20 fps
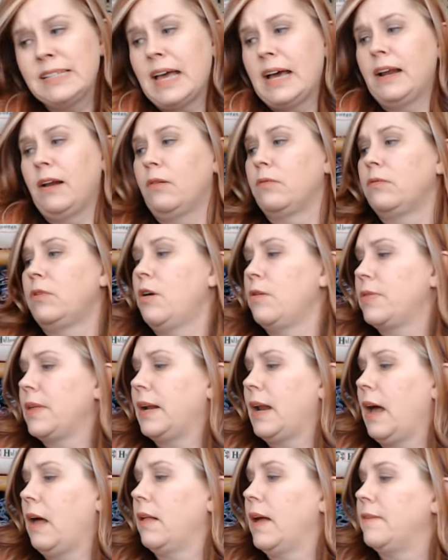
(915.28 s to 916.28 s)
I don't know
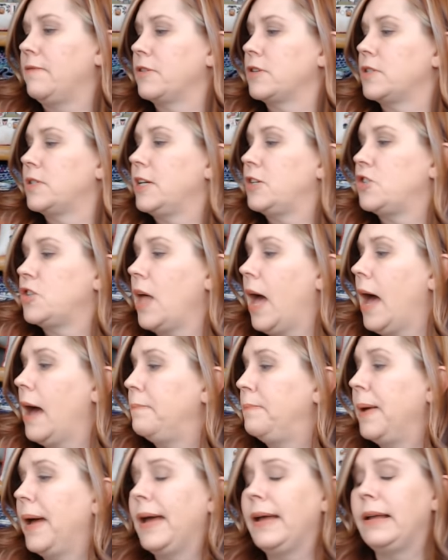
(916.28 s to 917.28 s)
that I'll ever stitch that.
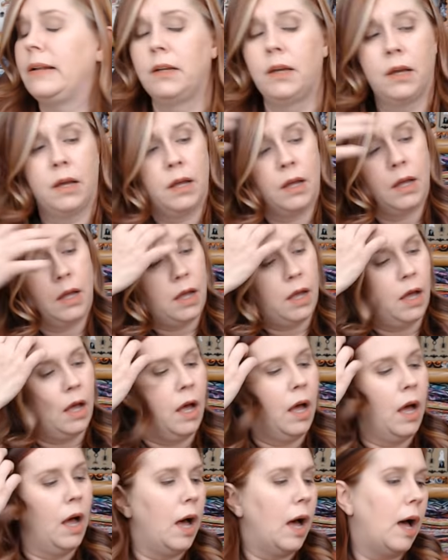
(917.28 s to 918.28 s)
But
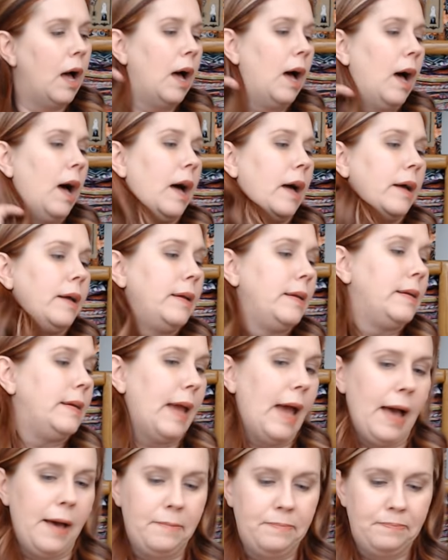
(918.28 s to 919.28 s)
uh,
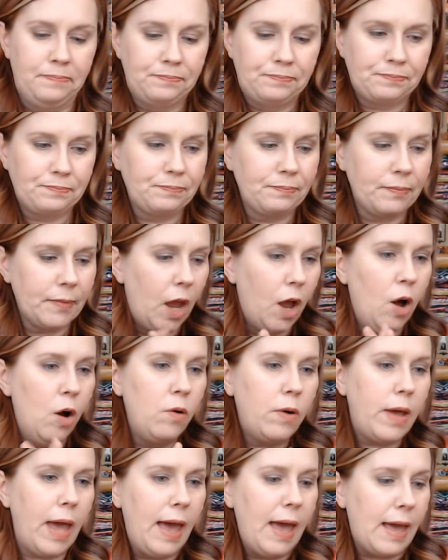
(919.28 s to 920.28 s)
yeah.
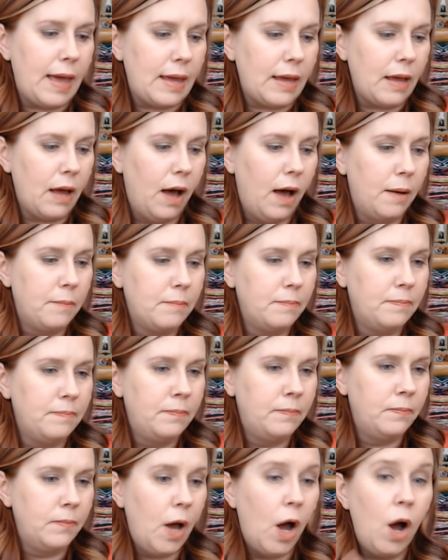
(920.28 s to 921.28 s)
Okay. Um,
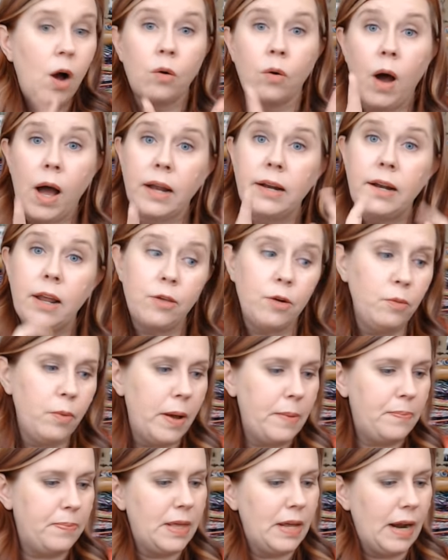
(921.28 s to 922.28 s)
oh, another
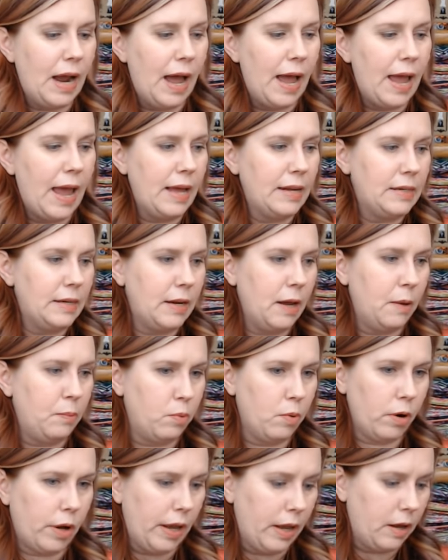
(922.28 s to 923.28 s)
whip that I ended up
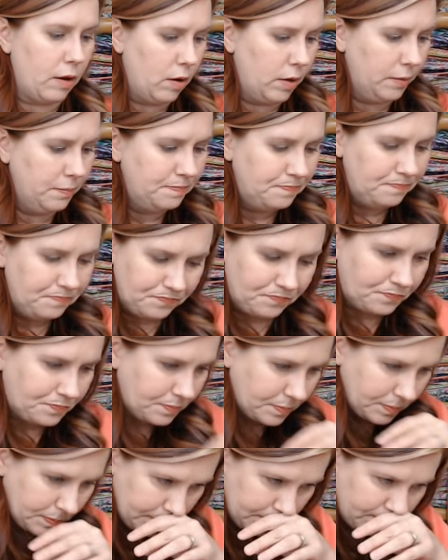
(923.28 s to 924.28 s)
working on
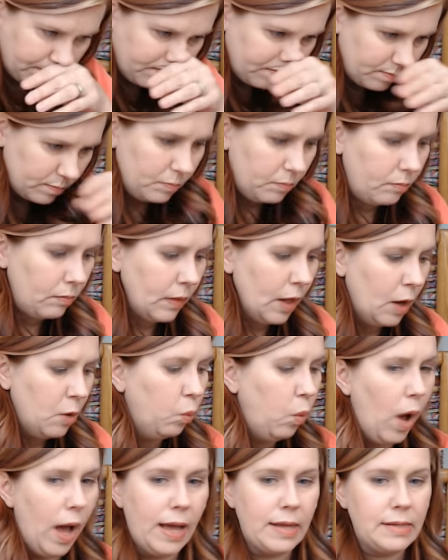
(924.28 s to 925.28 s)

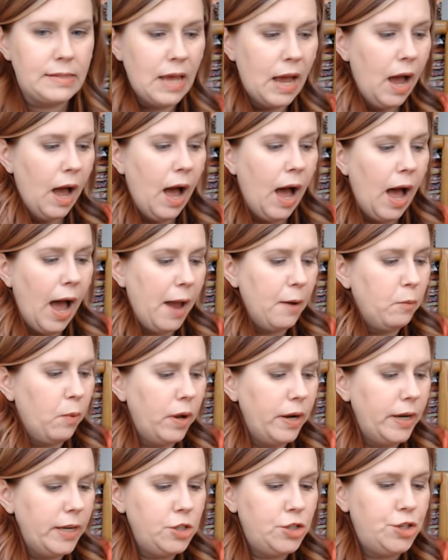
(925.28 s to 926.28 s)
was I
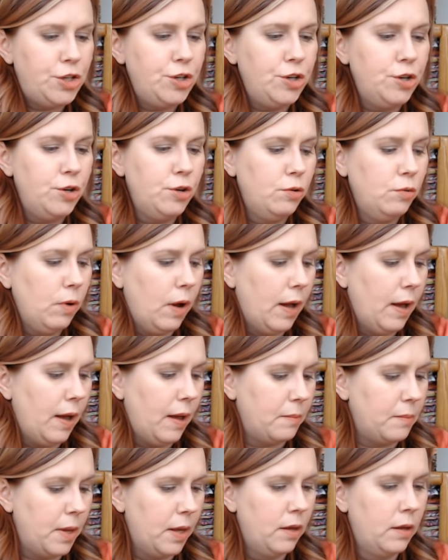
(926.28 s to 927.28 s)
wanted to
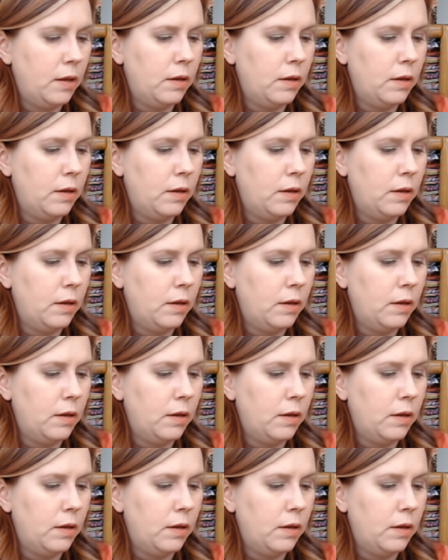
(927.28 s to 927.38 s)
um,